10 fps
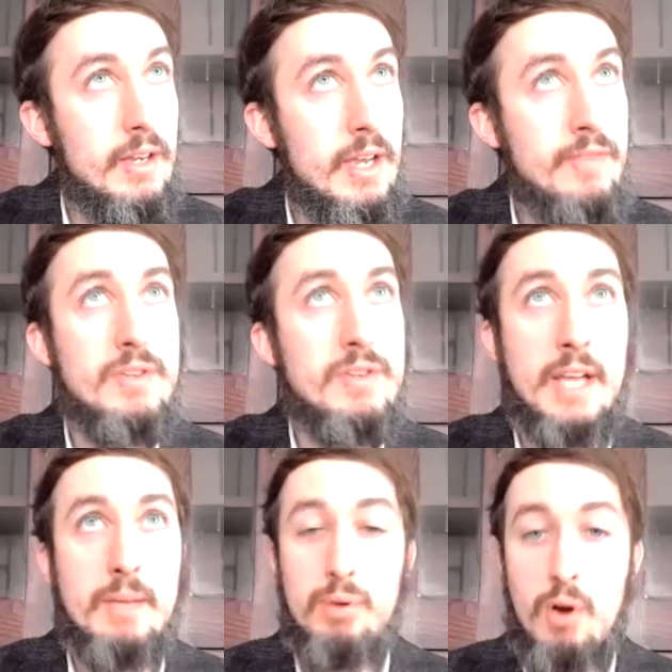if you take
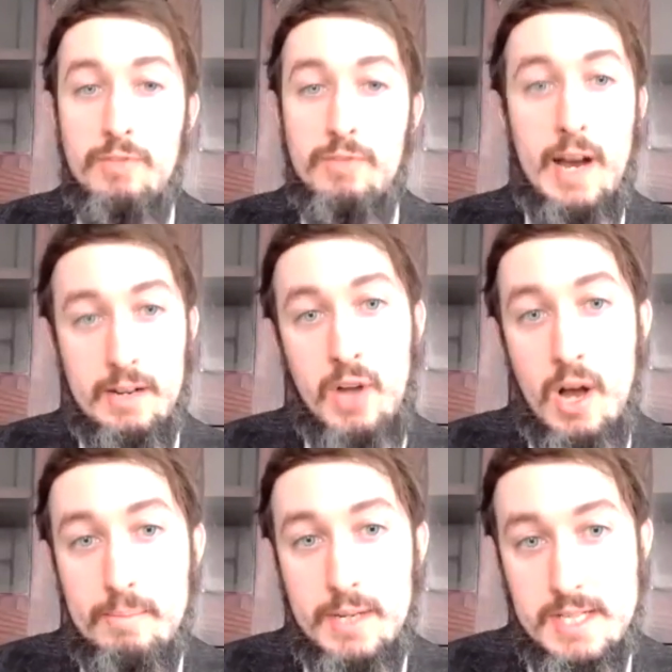the profile of
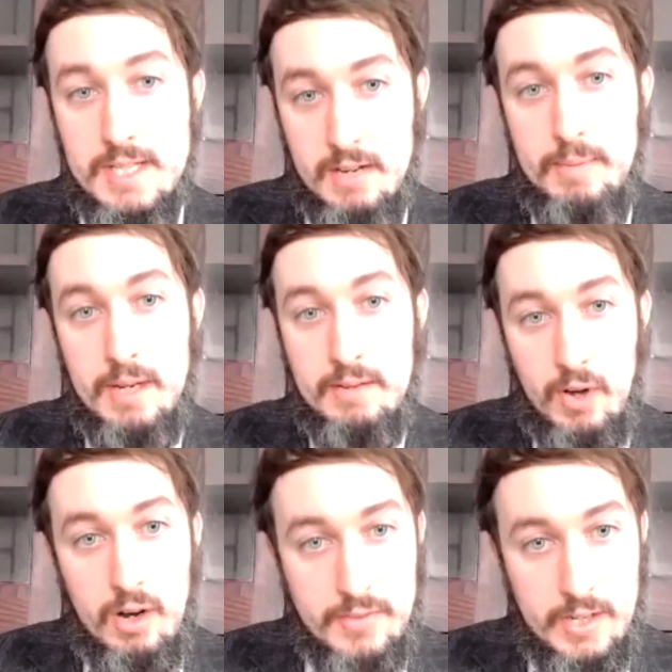companies that have been
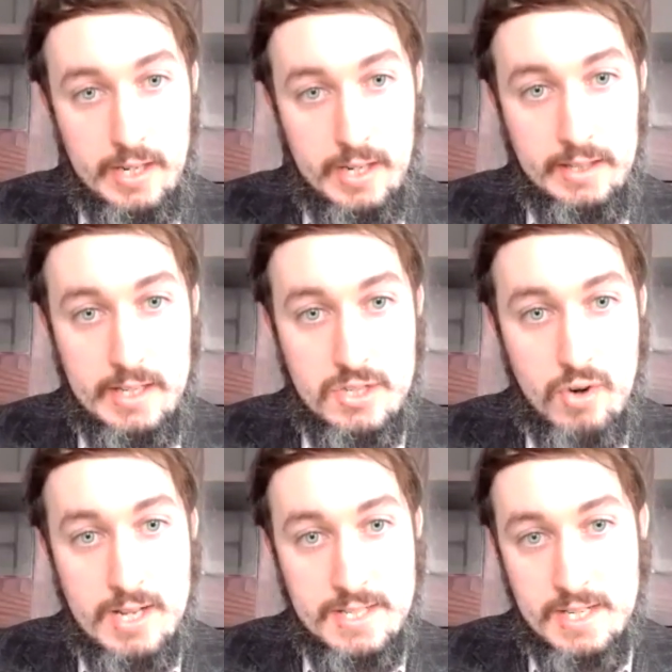involved in these
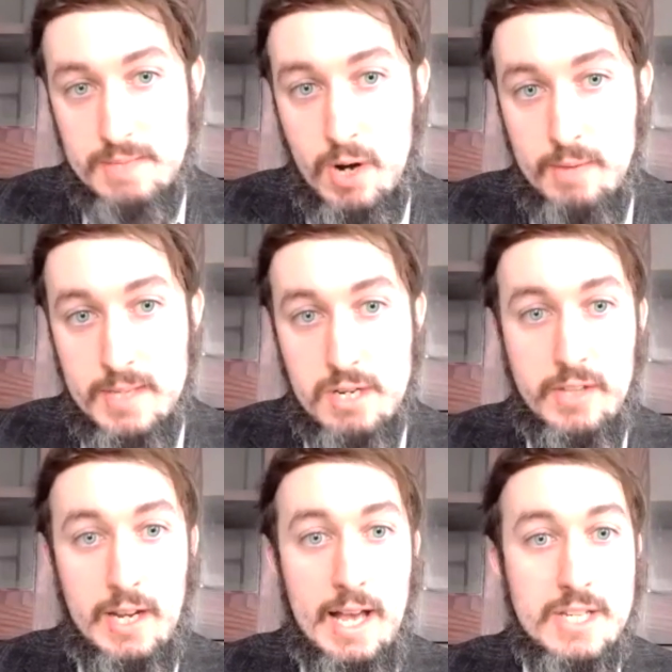trials and experiments over
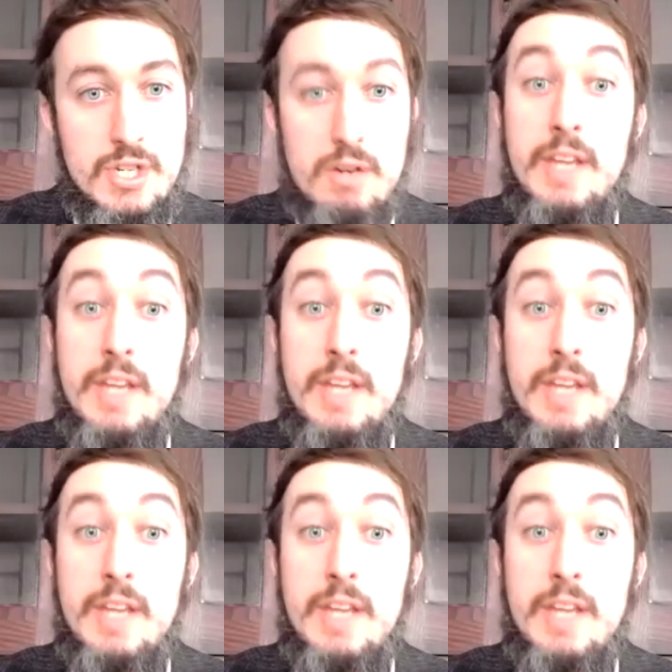the last year,